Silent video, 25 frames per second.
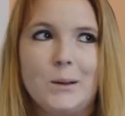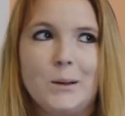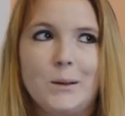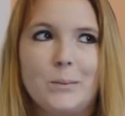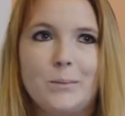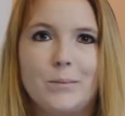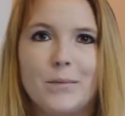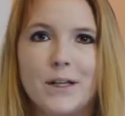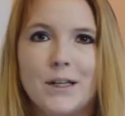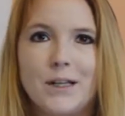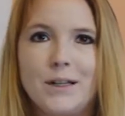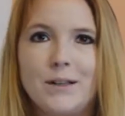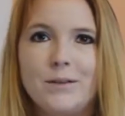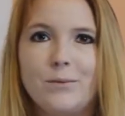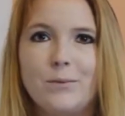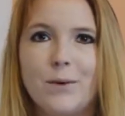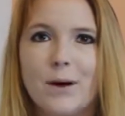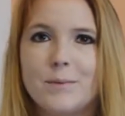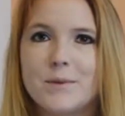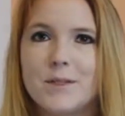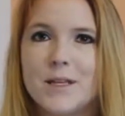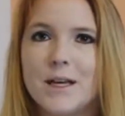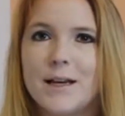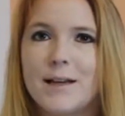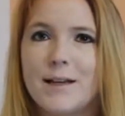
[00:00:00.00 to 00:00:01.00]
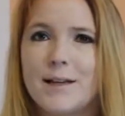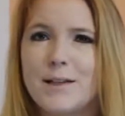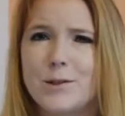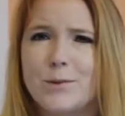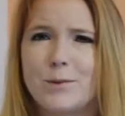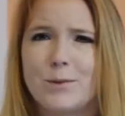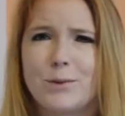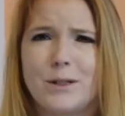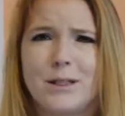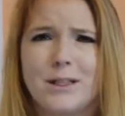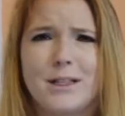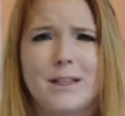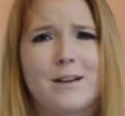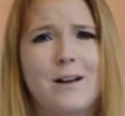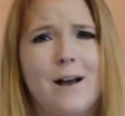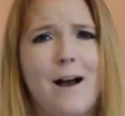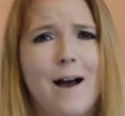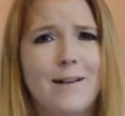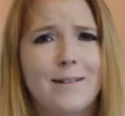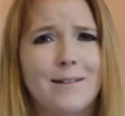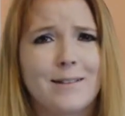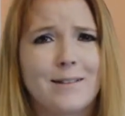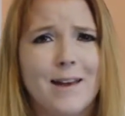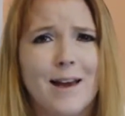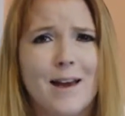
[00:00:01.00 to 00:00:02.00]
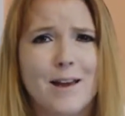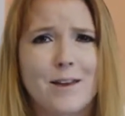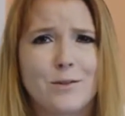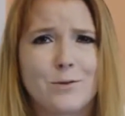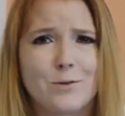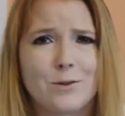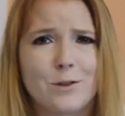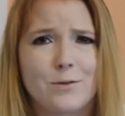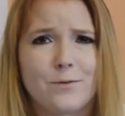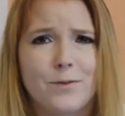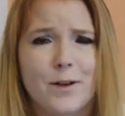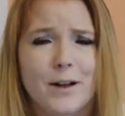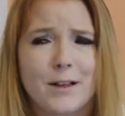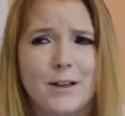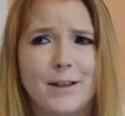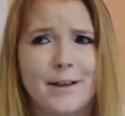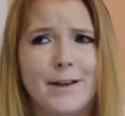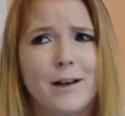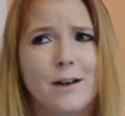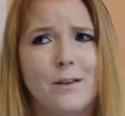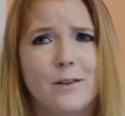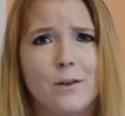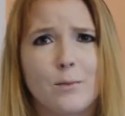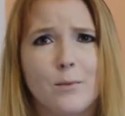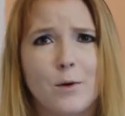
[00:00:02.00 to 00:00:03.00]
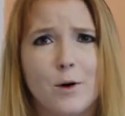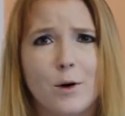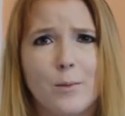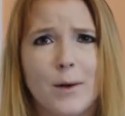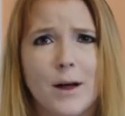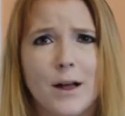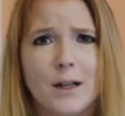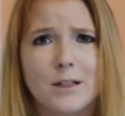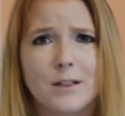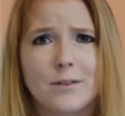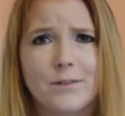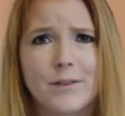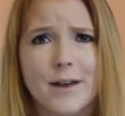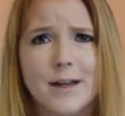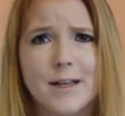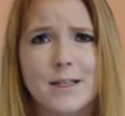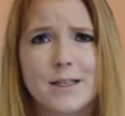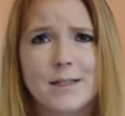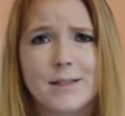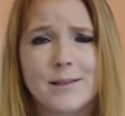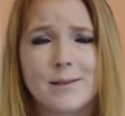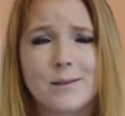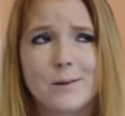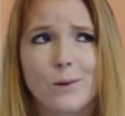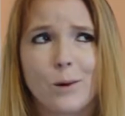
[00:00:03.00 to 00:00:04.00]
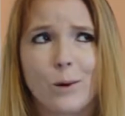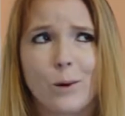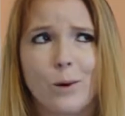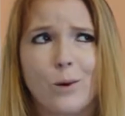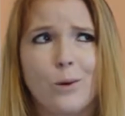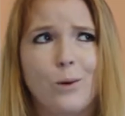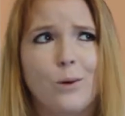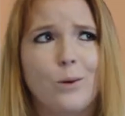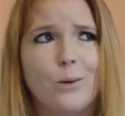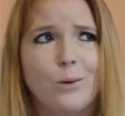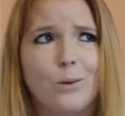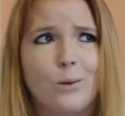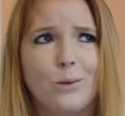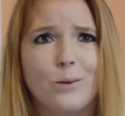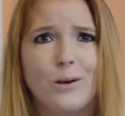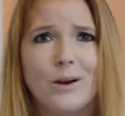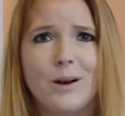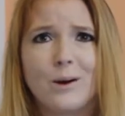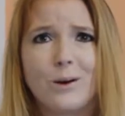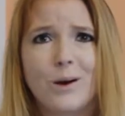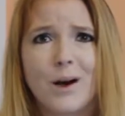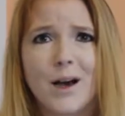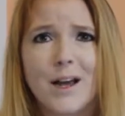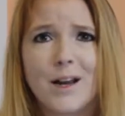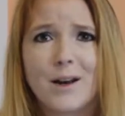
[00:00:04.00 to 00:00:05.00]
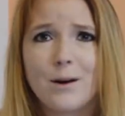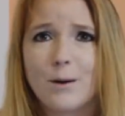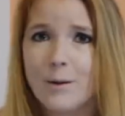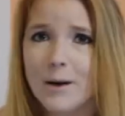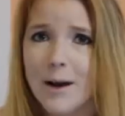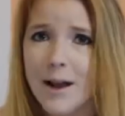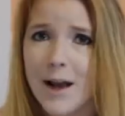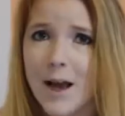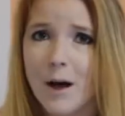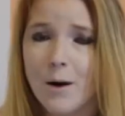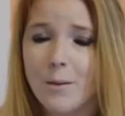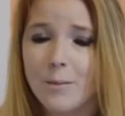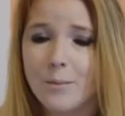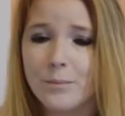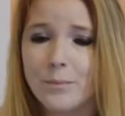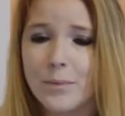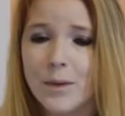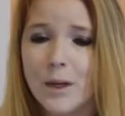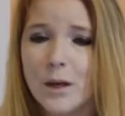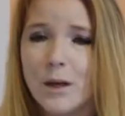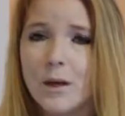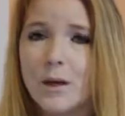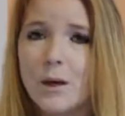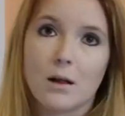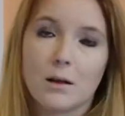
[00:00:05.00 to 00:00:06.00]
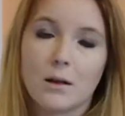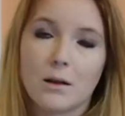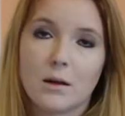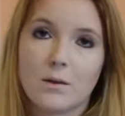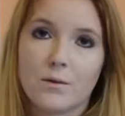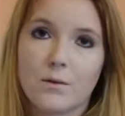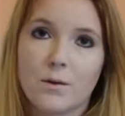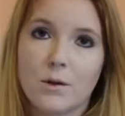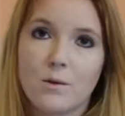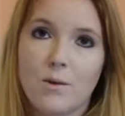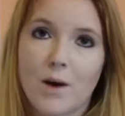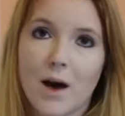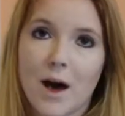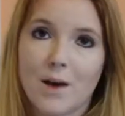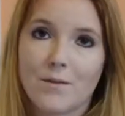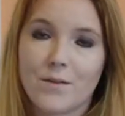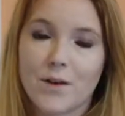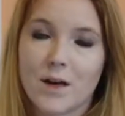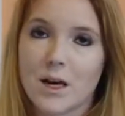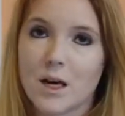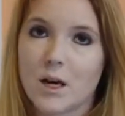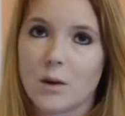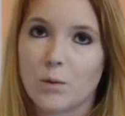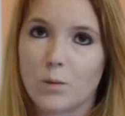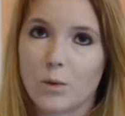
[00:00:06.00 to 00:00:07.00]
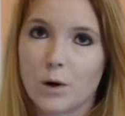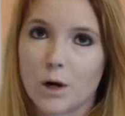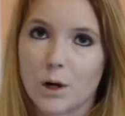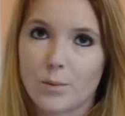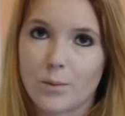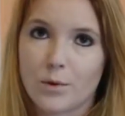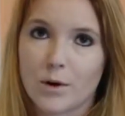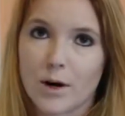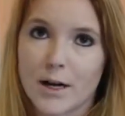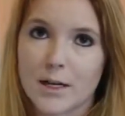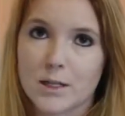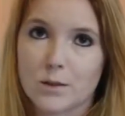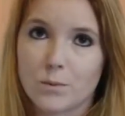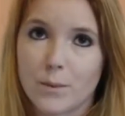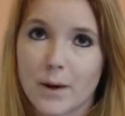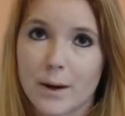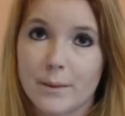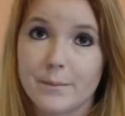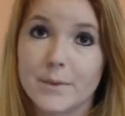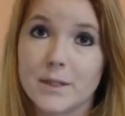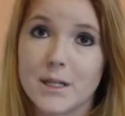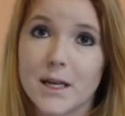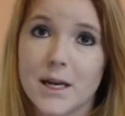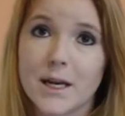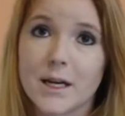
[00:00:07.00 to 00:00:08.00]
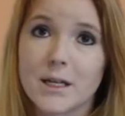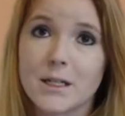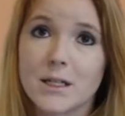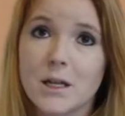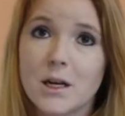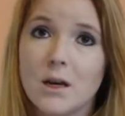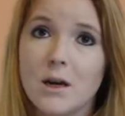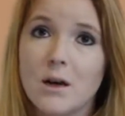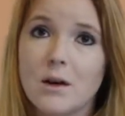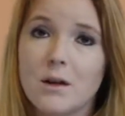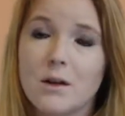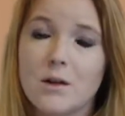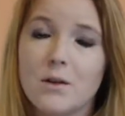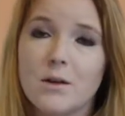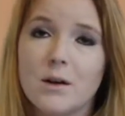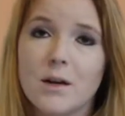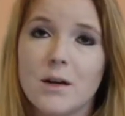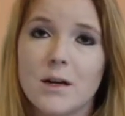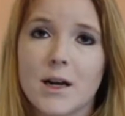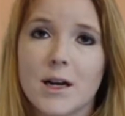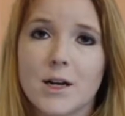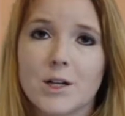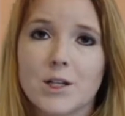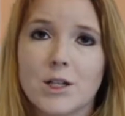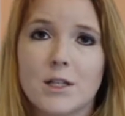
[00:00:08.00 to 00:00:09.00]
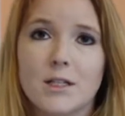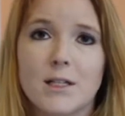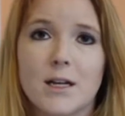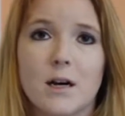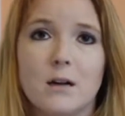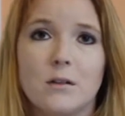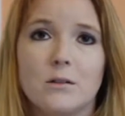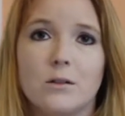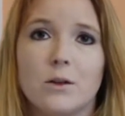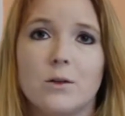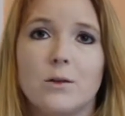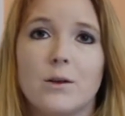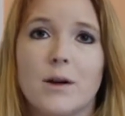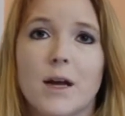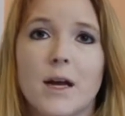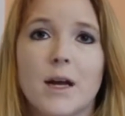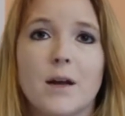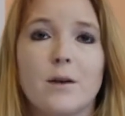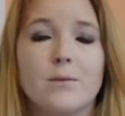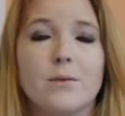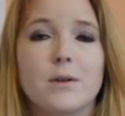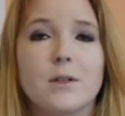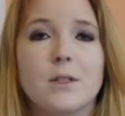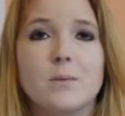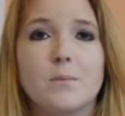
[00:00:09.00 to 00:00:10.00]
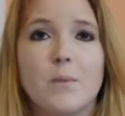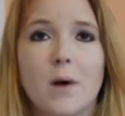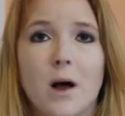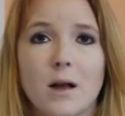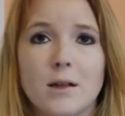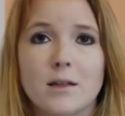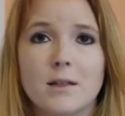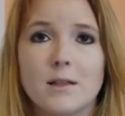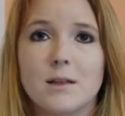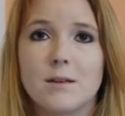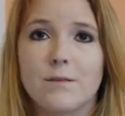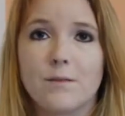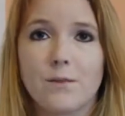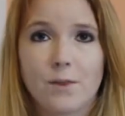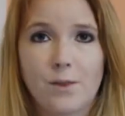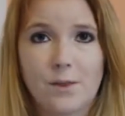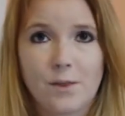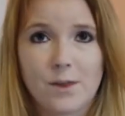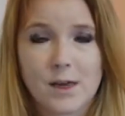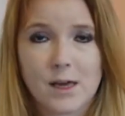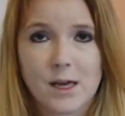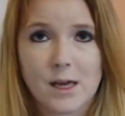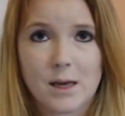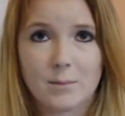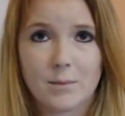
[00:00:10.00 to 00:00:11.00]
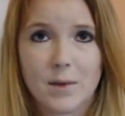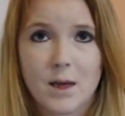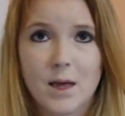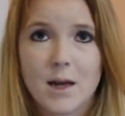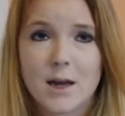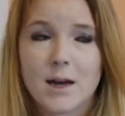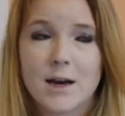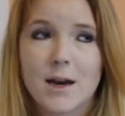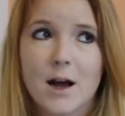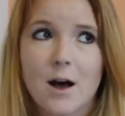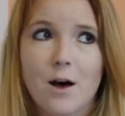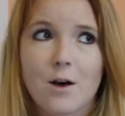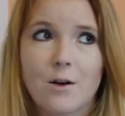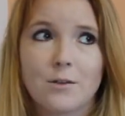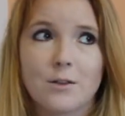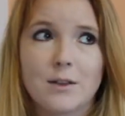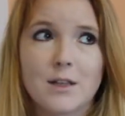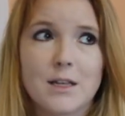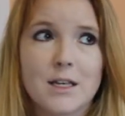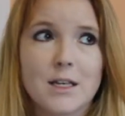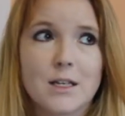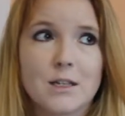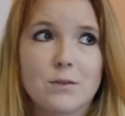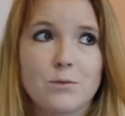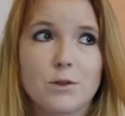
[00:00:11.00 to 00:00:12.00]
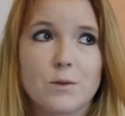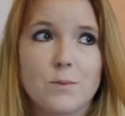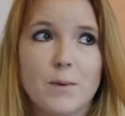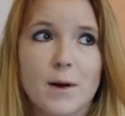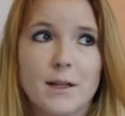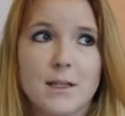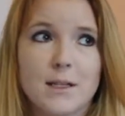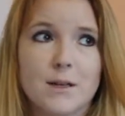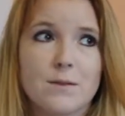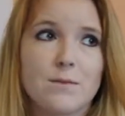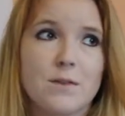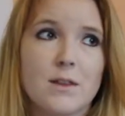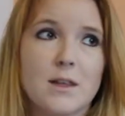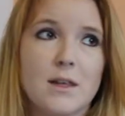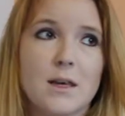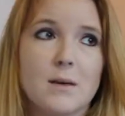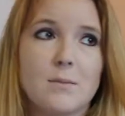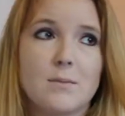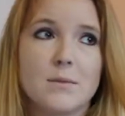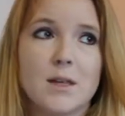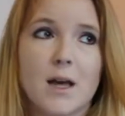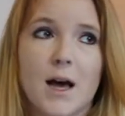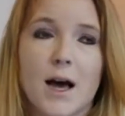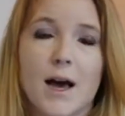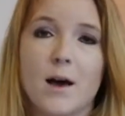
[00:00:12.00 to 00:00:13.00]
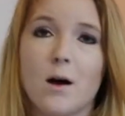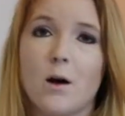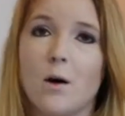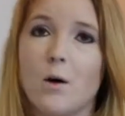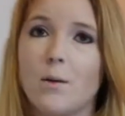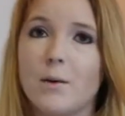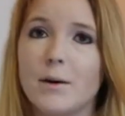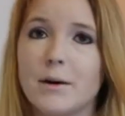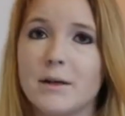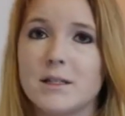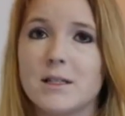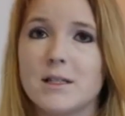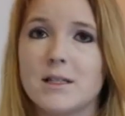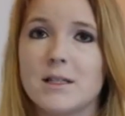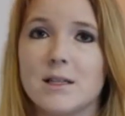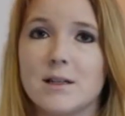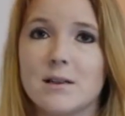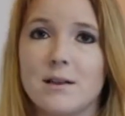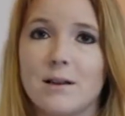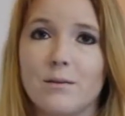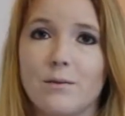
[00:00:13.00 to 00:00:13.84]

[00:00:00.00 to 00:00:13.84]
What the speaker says: my website is really not that user-friendly on the mobile device. So what do I do now? If you have a WordPress website, you can actually download a responsive theme. Now, these responsive themes I always